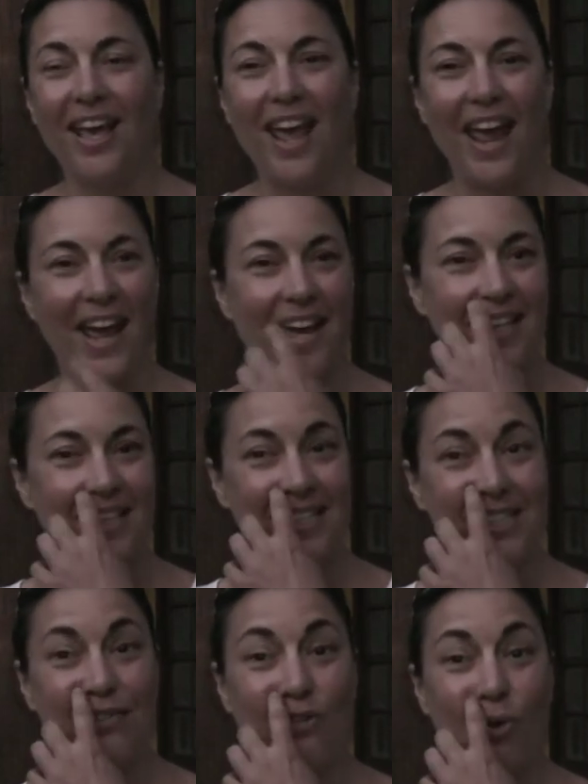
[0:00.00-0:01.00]
And I
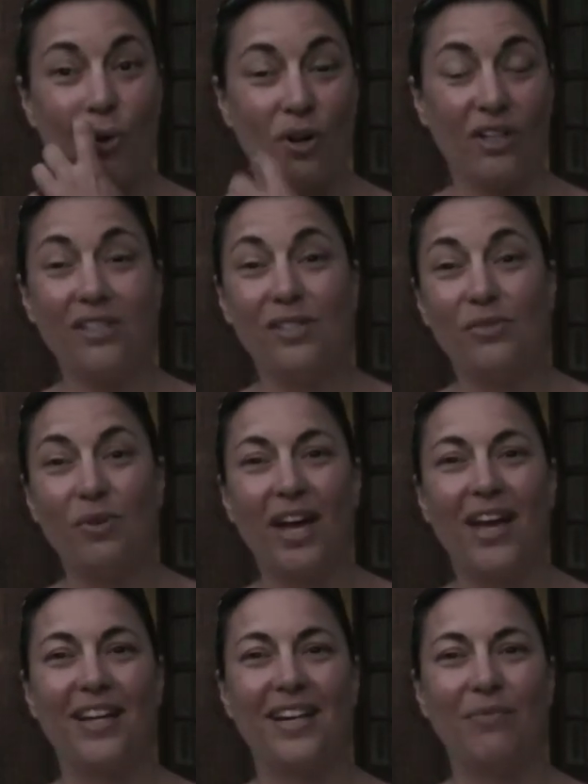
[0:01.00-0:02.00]
said, of course,
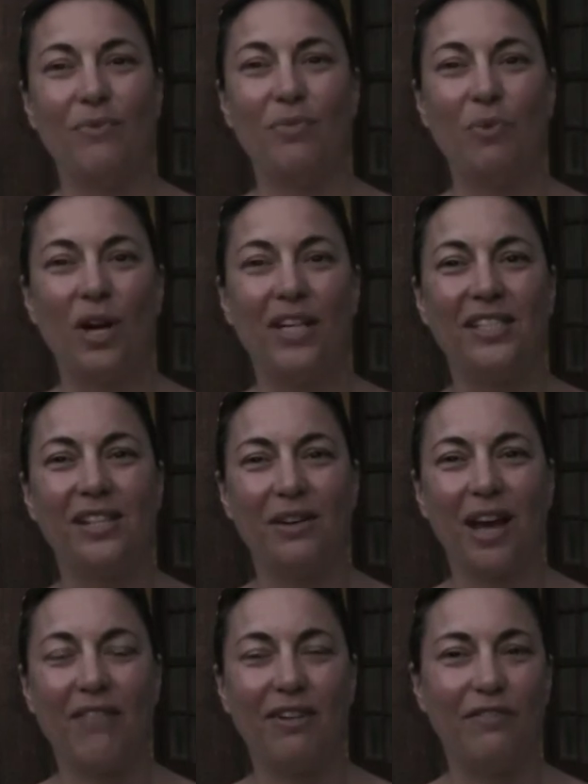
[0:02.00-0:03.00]
and I'd been wanting to
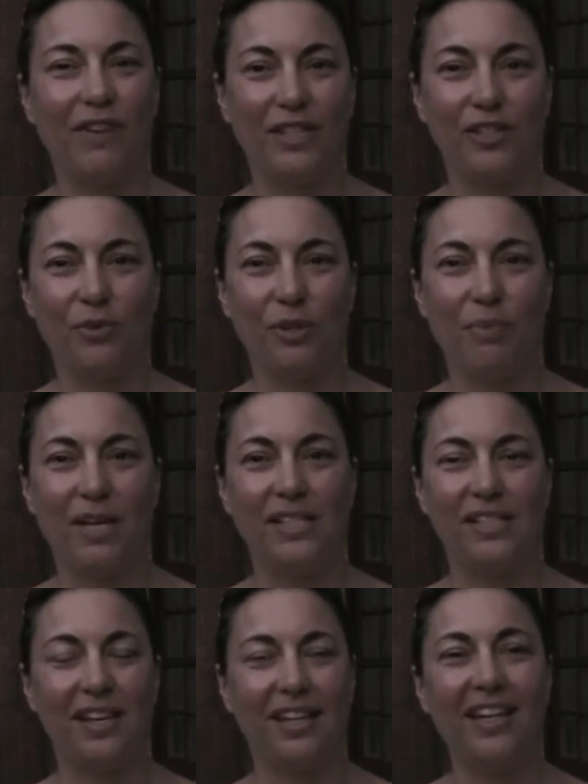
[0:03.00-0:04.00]
have an adventure with my
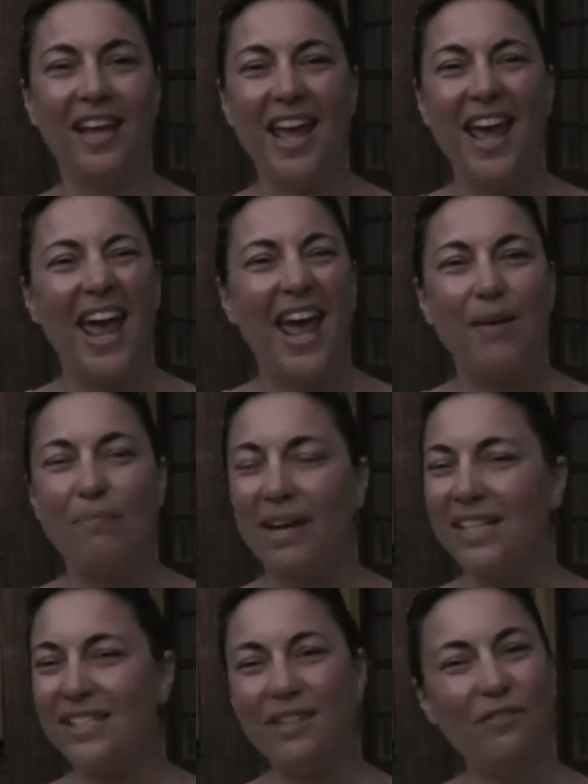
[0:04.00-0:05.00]
son. And
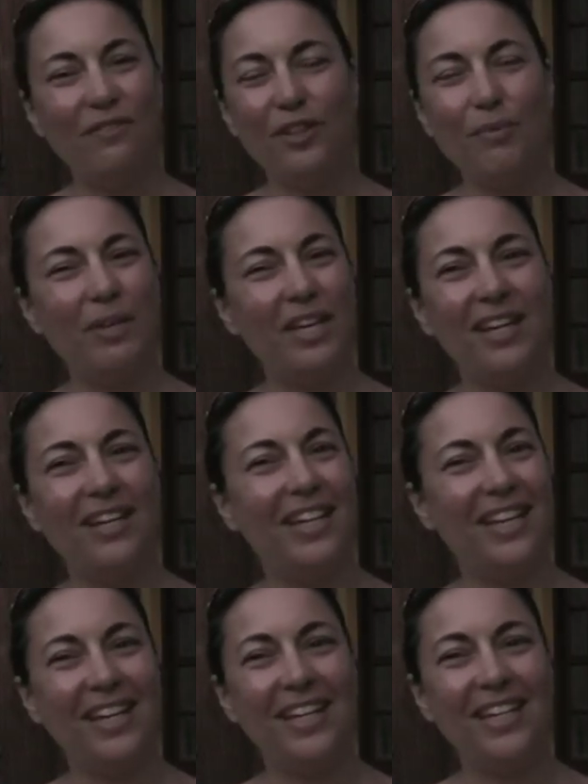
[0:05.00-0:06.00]
Mike didn't fill me in.
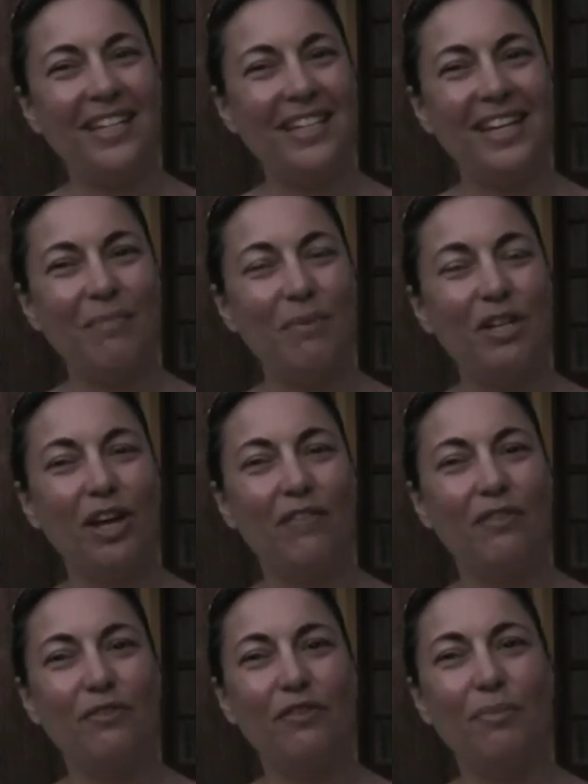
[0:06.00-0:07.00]
He didn't give me a lot of
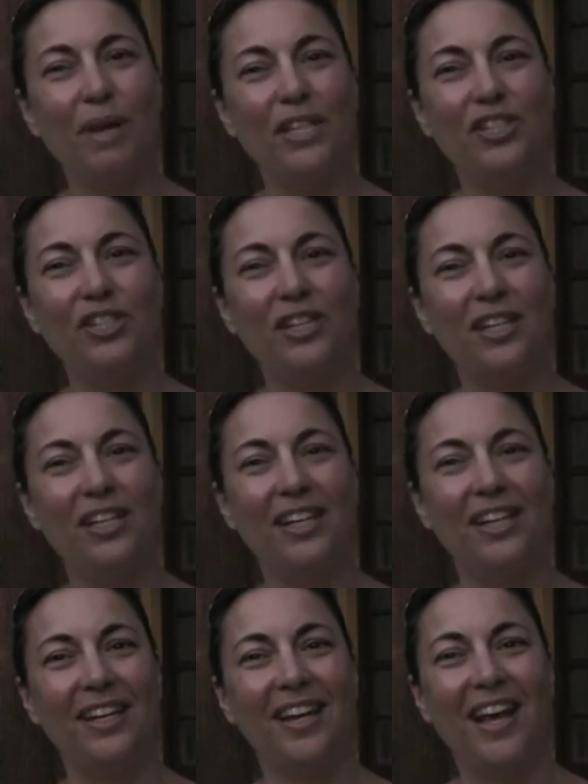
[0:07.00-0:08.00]
information
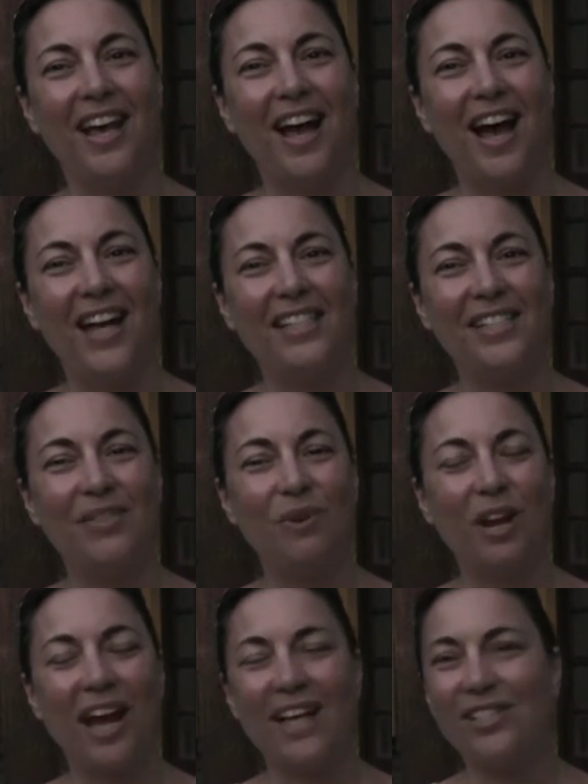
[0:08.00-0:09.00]
and I didn't
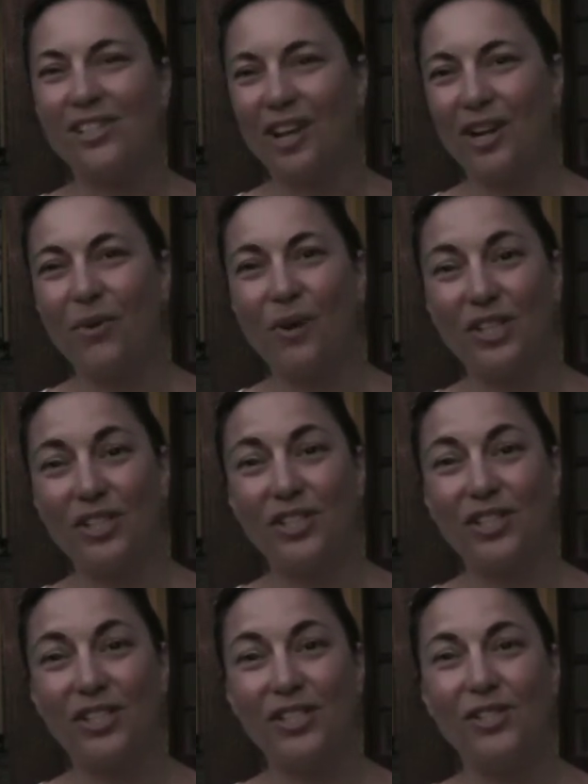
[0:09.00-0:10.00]
want to ask a lot of
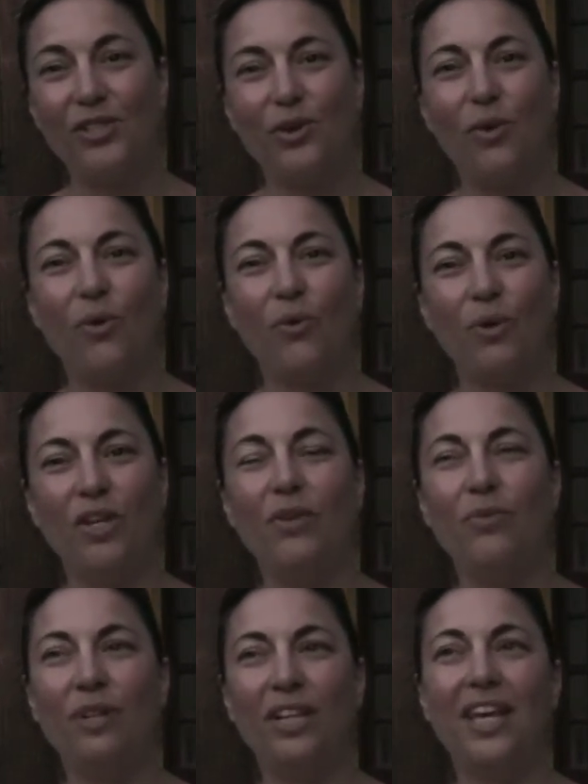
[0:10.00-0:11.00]
questions, so we
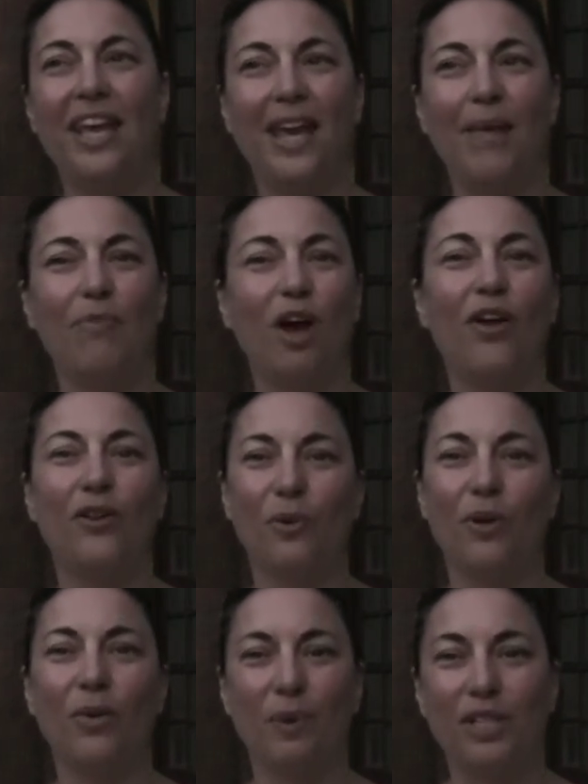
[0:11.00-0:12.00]
really came not
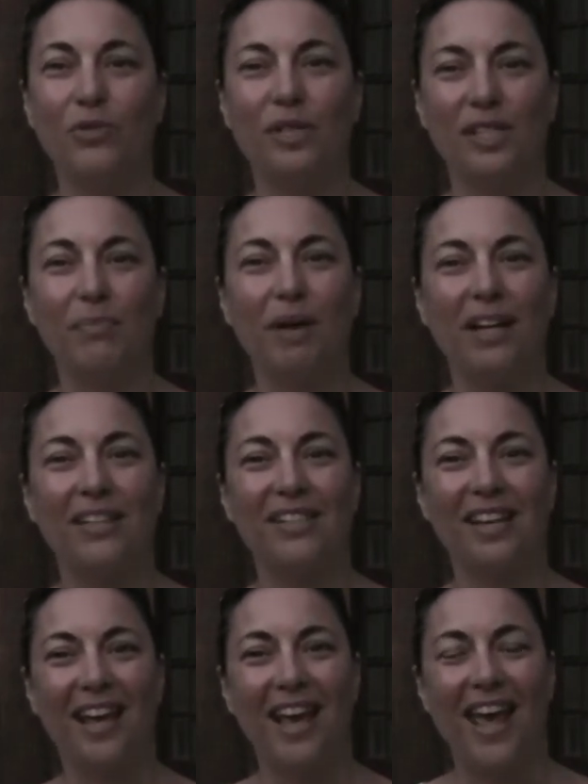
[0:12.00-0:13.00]
knowing what to expect.
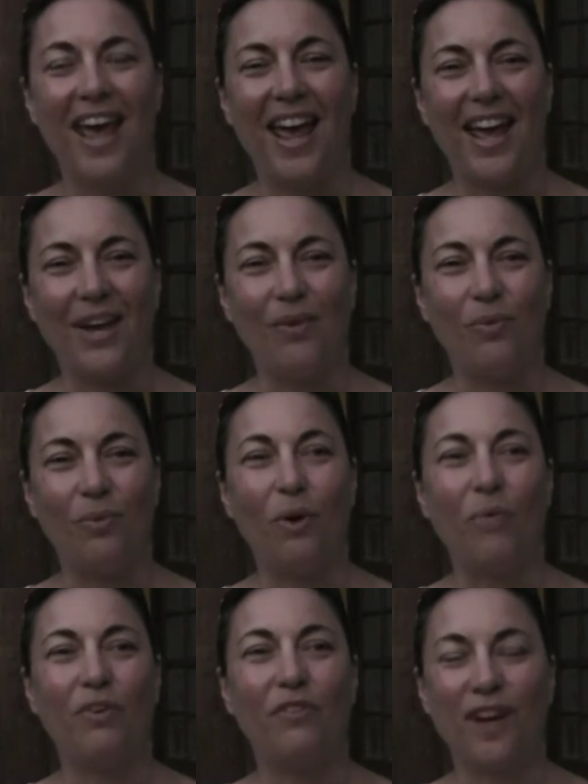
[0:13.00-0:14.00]
And what
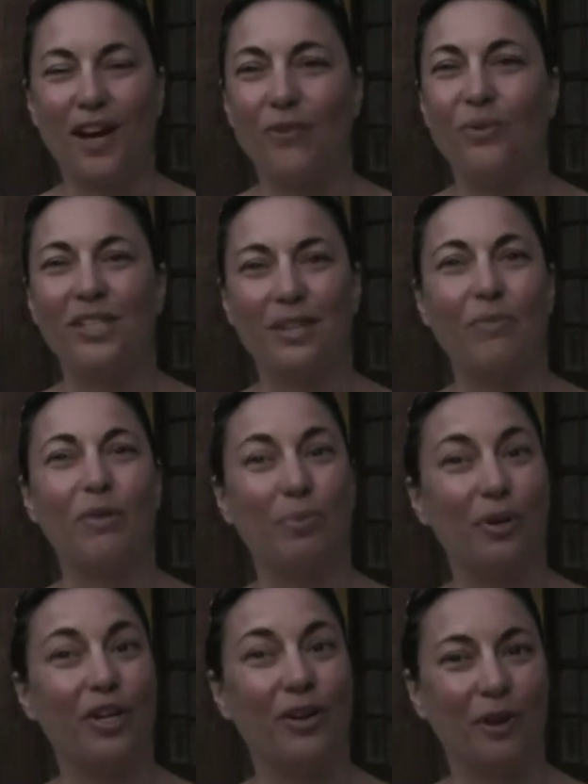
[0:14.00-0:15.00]
we found was something
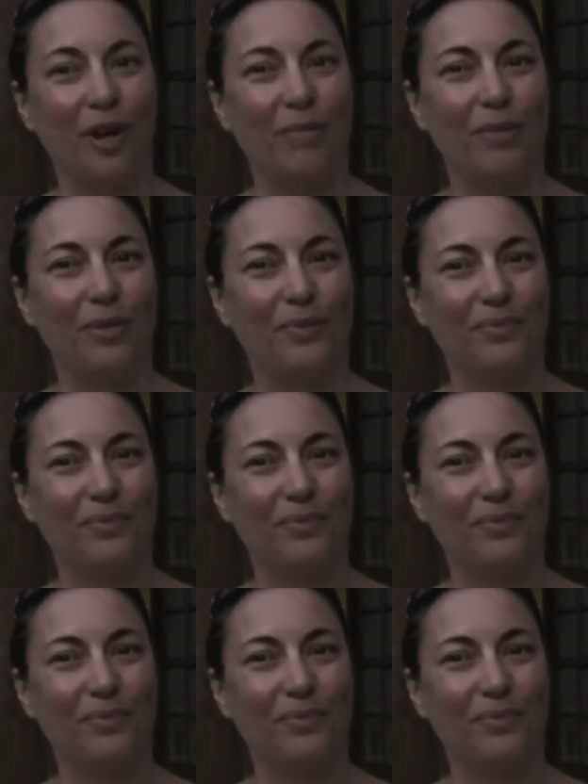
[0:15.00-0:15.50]
pretty incredible.